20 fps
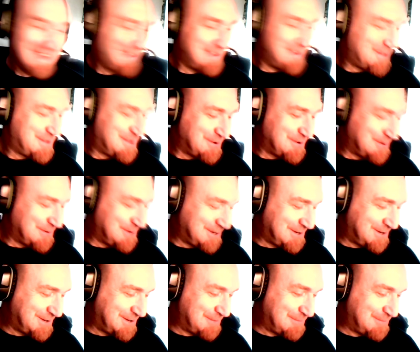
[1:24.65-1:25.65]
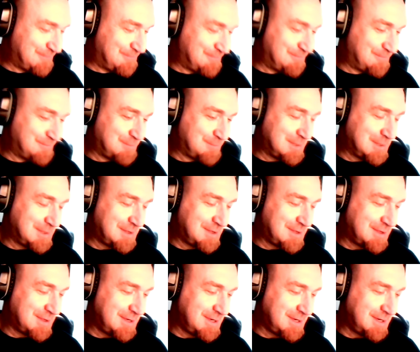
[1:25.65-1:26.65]
so, um, let's
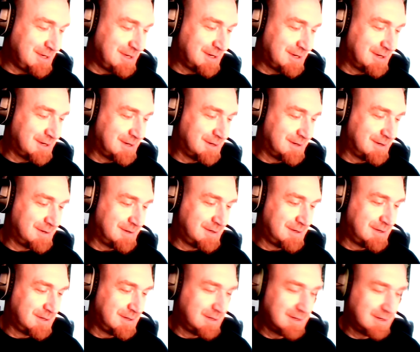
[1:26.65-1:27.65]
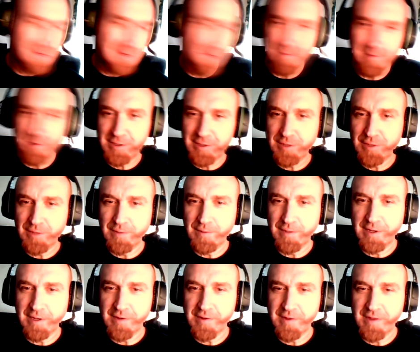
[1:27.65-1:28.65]
see. Uh, not sure what
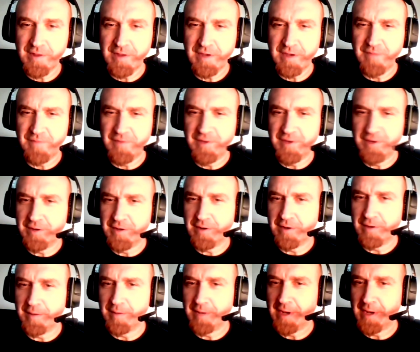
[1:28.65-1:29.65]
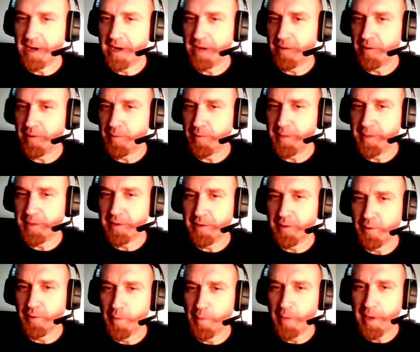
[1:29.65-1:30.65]
else. Next video coming out will be
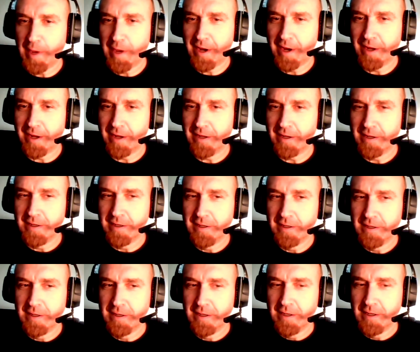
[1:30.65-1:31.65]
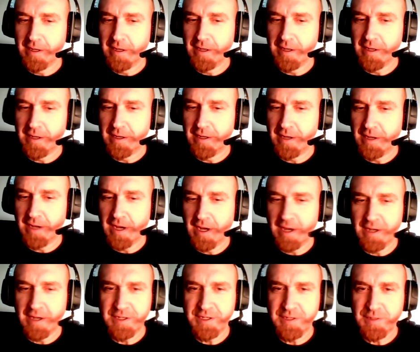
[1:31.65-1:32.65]
gold panning. And
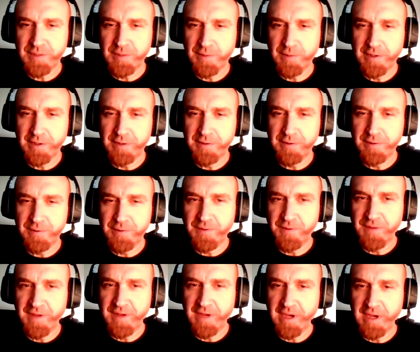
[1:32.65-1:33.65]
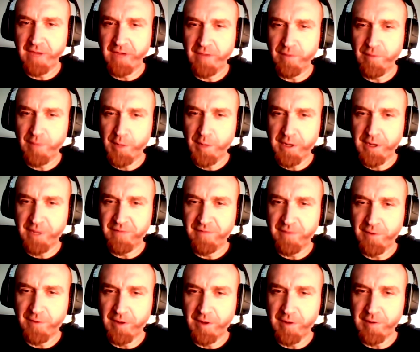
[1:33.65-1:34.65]
I just want to thank everybody for
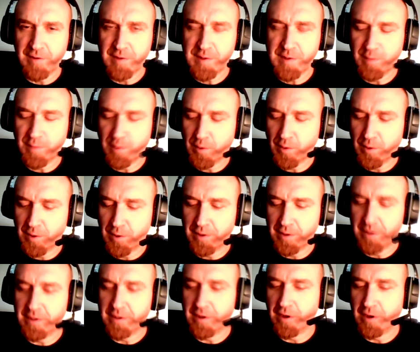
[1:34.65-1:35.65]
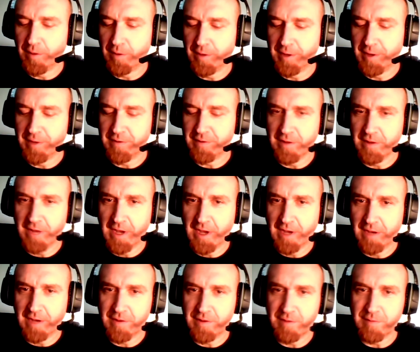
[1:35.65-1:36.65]
all their support, comments,
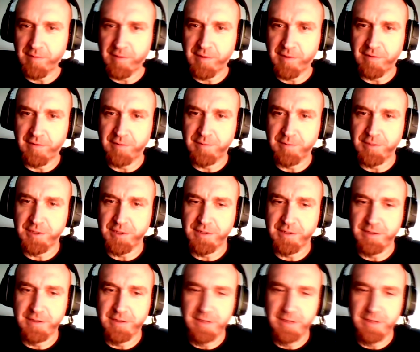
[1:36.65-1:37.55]
likes, subscription.